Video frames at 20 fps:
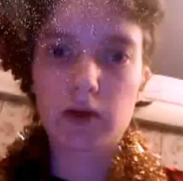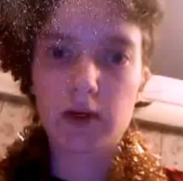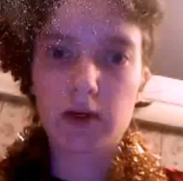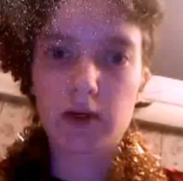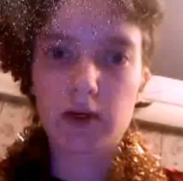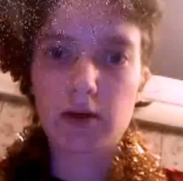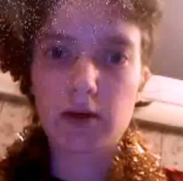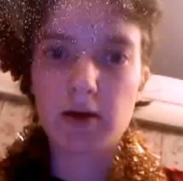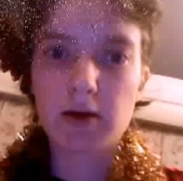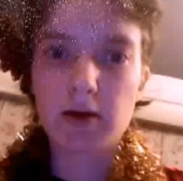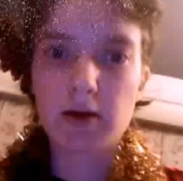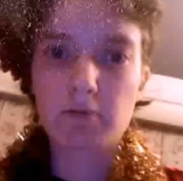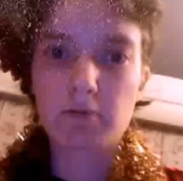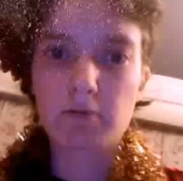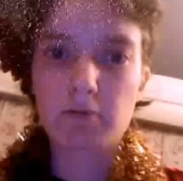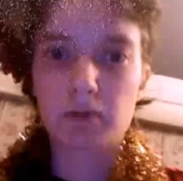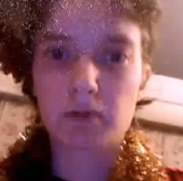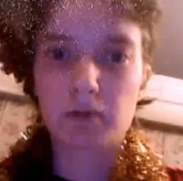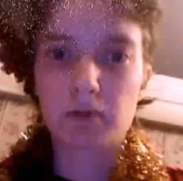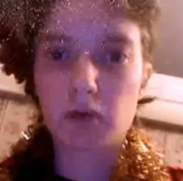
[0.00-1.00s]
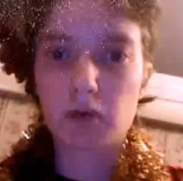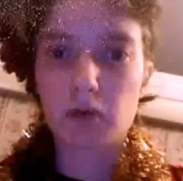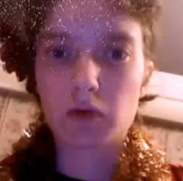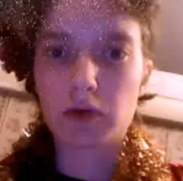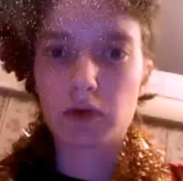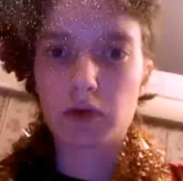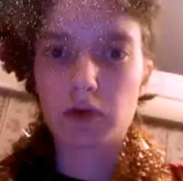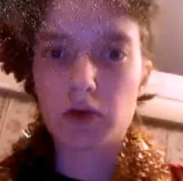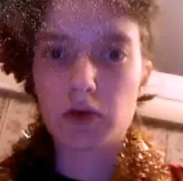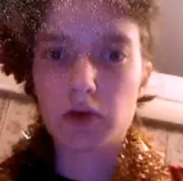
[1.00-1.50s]
any of you are interested
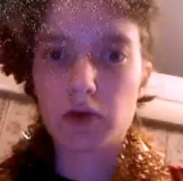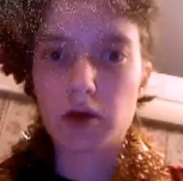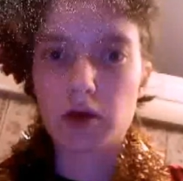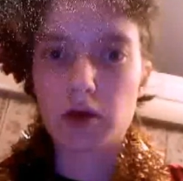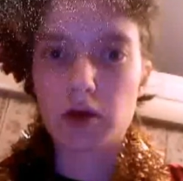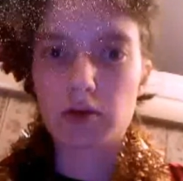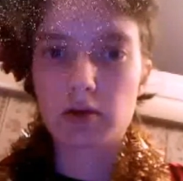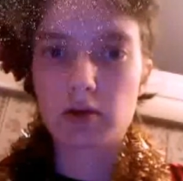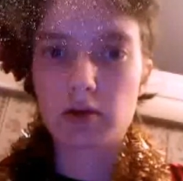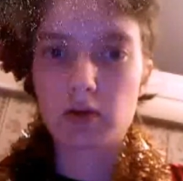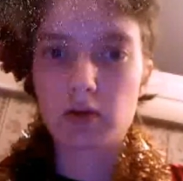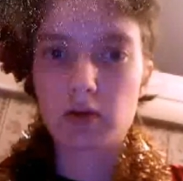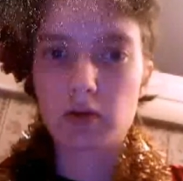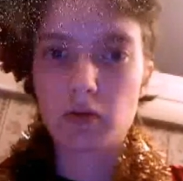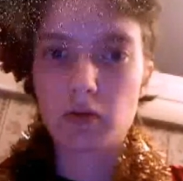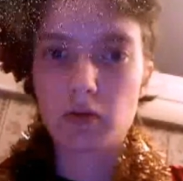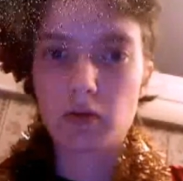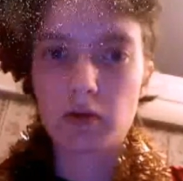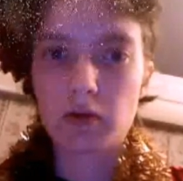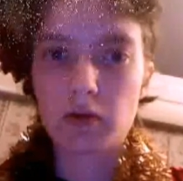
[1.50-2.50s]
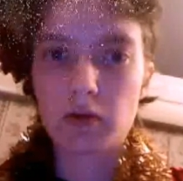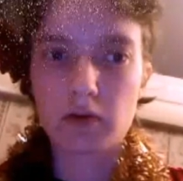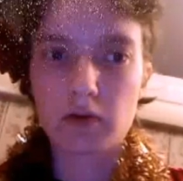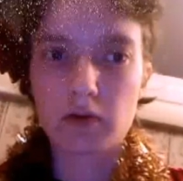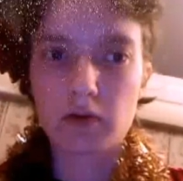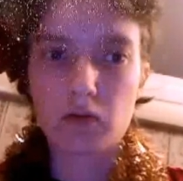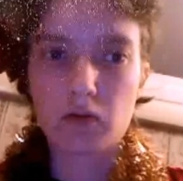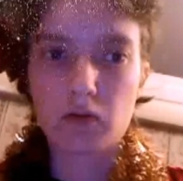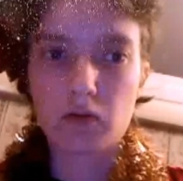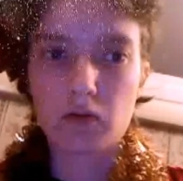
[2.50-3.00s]
in applying like really weird
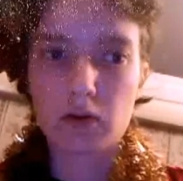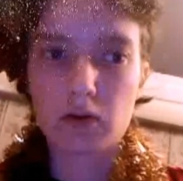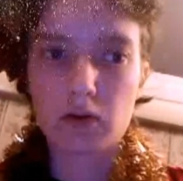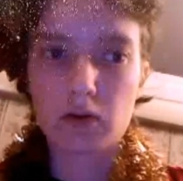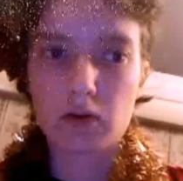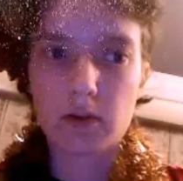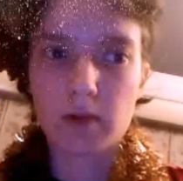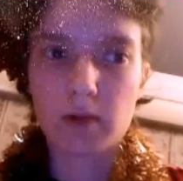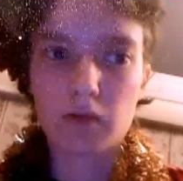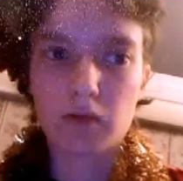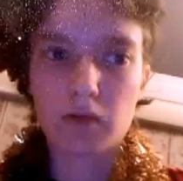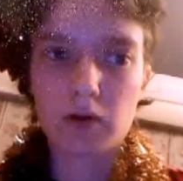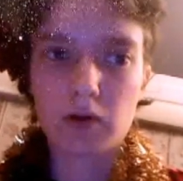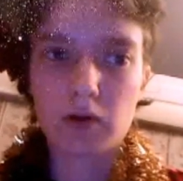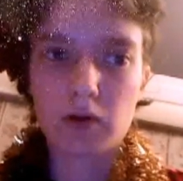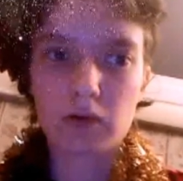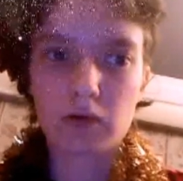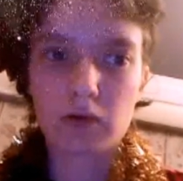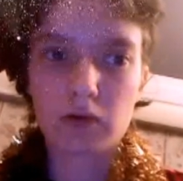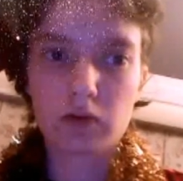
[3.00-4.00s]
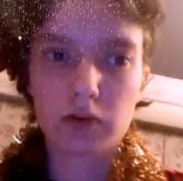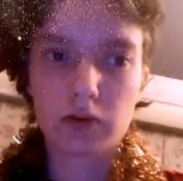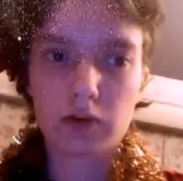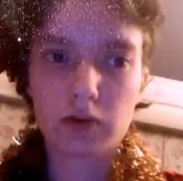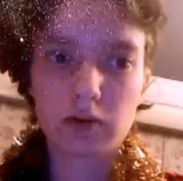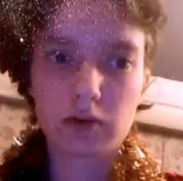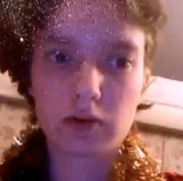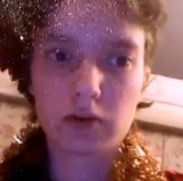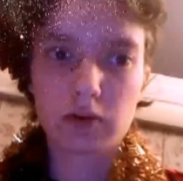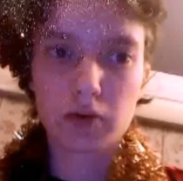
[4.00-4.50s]
effects to
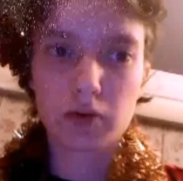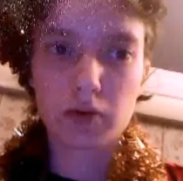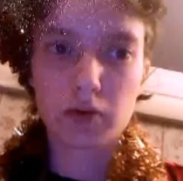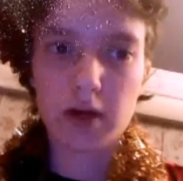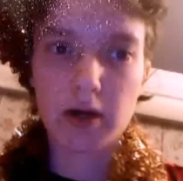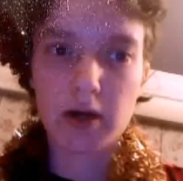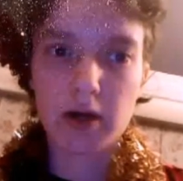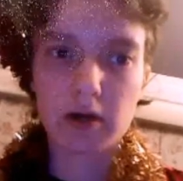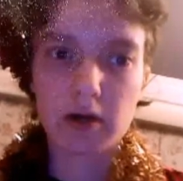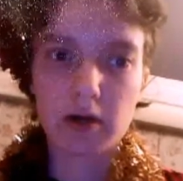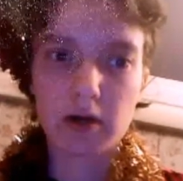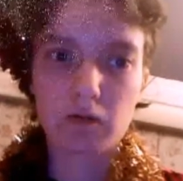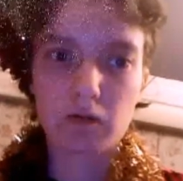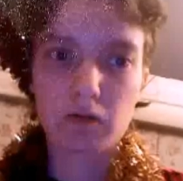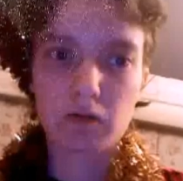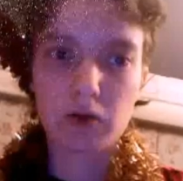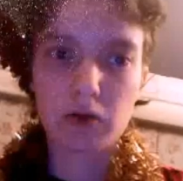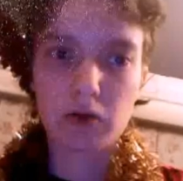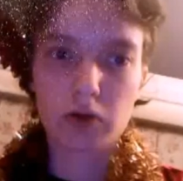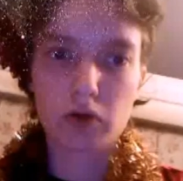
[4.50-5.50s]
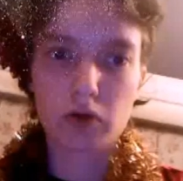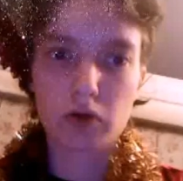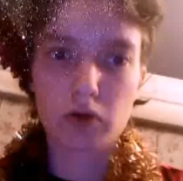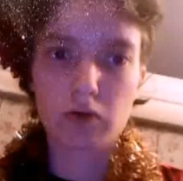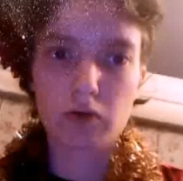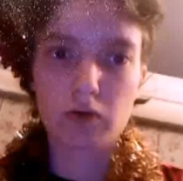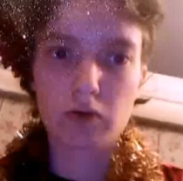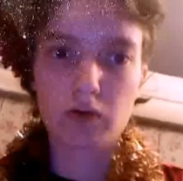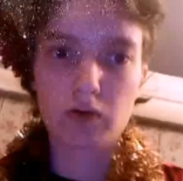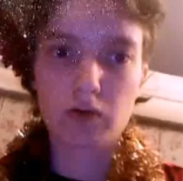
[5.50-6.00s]
webcam videos, yeah, you can
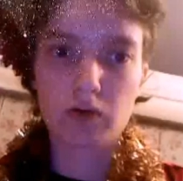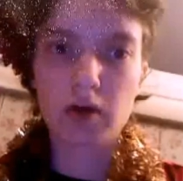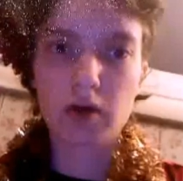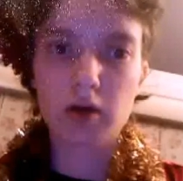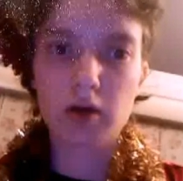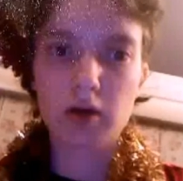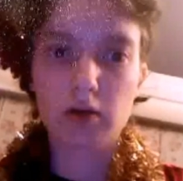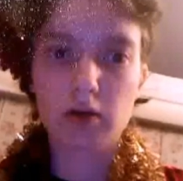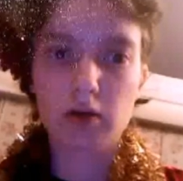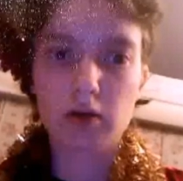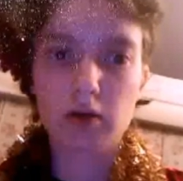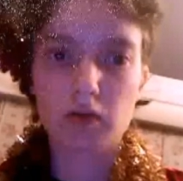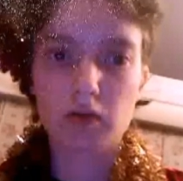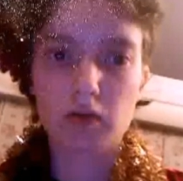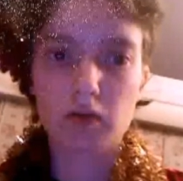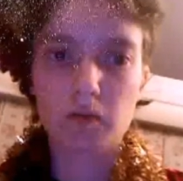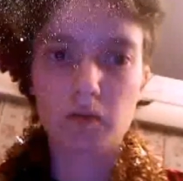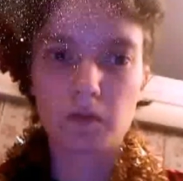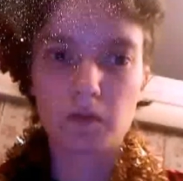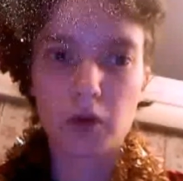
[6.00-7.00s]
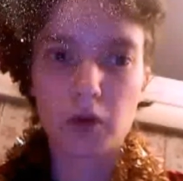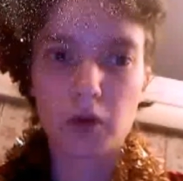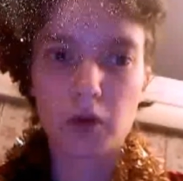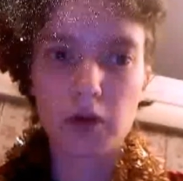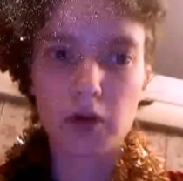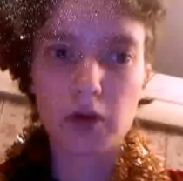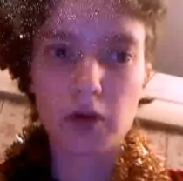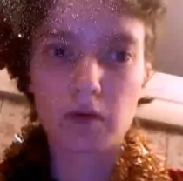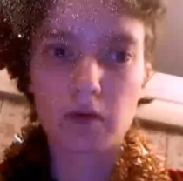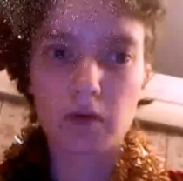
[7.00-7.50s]
do that here. This
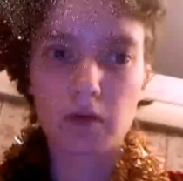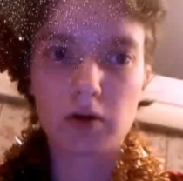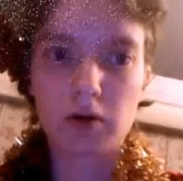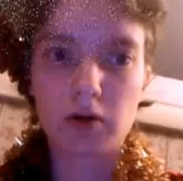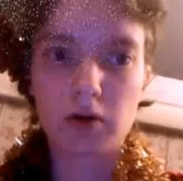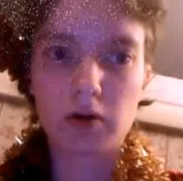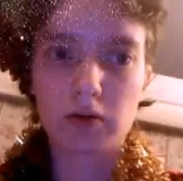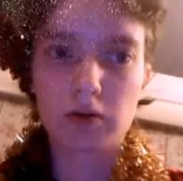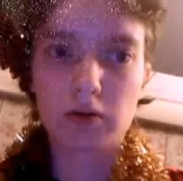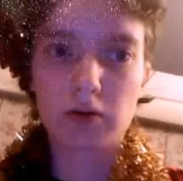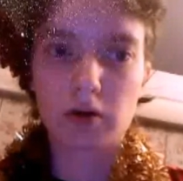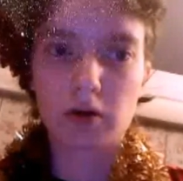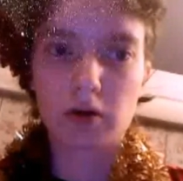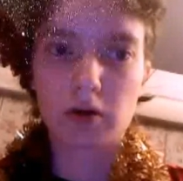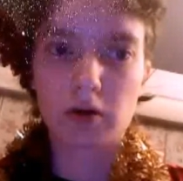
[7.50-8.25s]
is the snow.